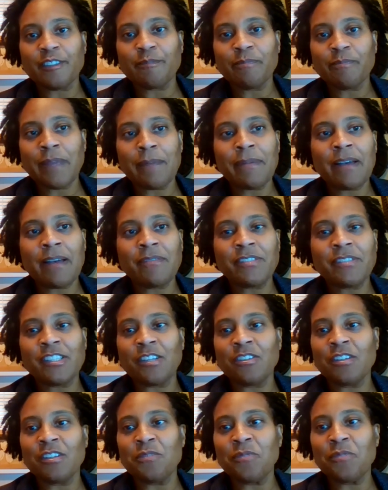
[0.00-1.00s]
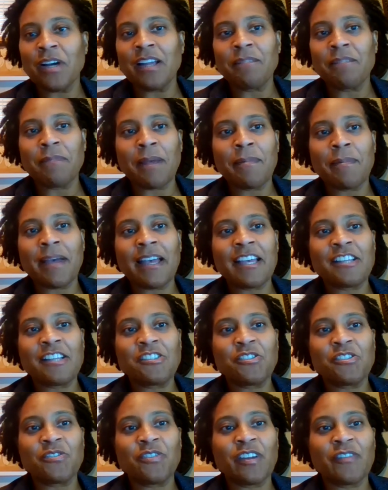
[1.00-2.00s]
Maybe I was the only one. Maybe I
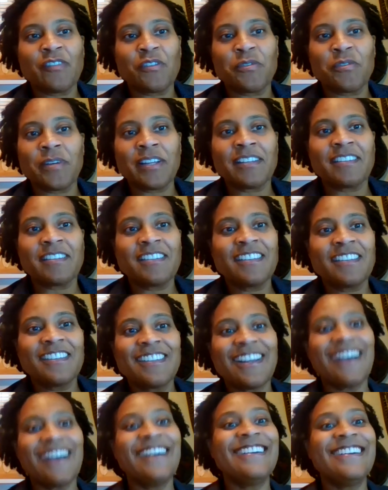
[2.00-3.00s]
answered for everyone. No.